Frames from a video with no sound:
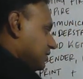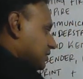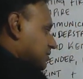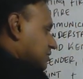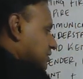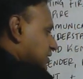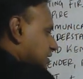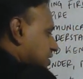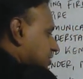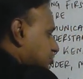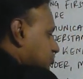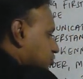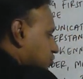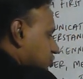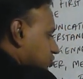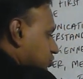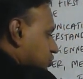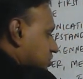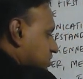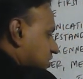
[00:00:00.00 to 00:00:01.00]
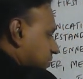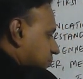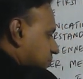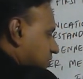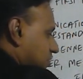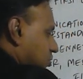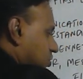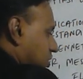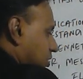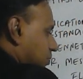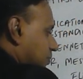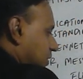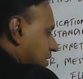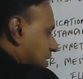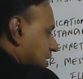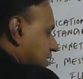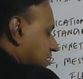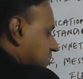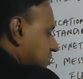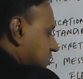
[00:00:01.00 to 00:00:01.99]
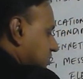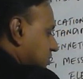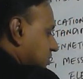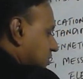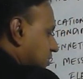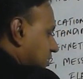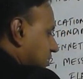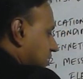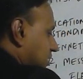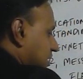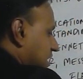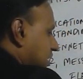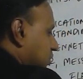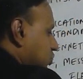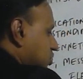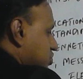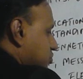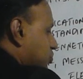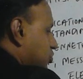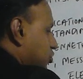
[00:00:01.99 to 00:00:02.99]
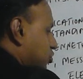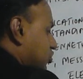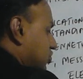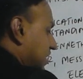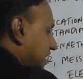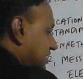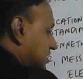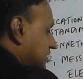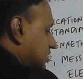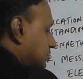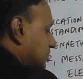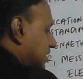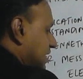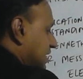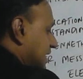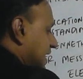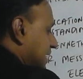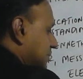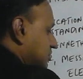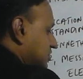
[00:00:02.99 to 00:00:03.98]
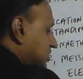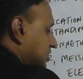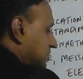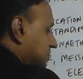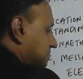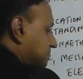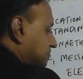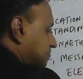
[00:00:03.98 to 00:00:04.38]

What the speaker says: They introduced something called Bard that was protected by Lambda.